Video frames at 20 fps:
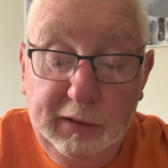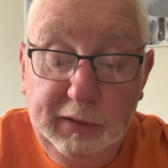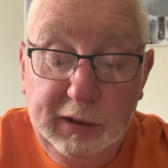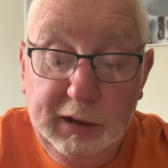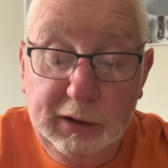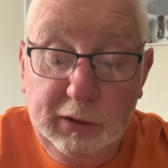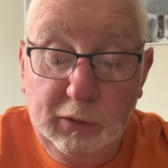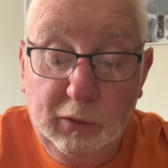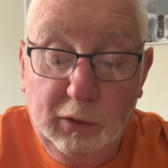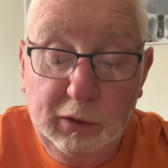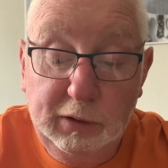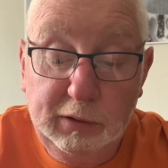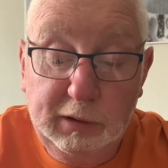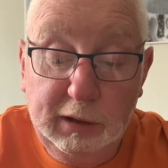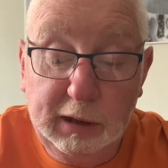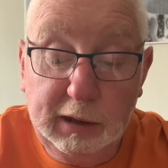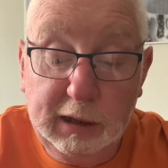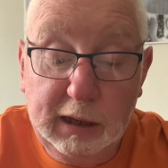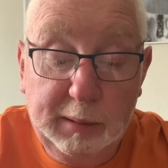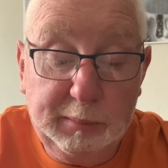the
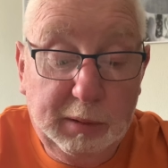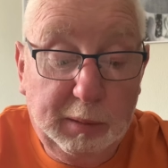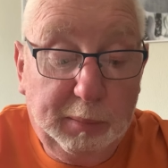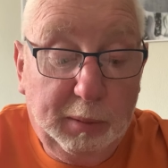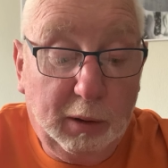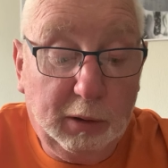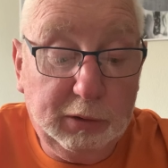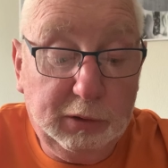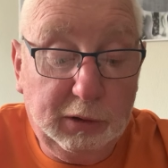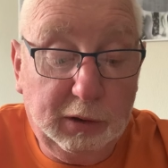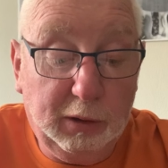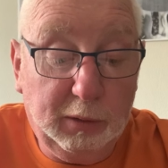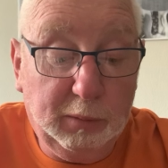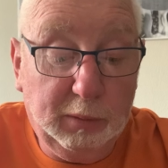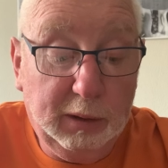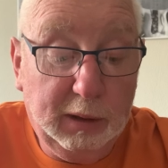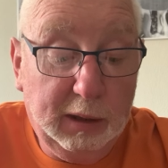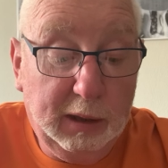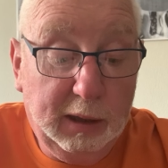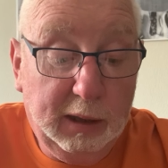anointing come upon you."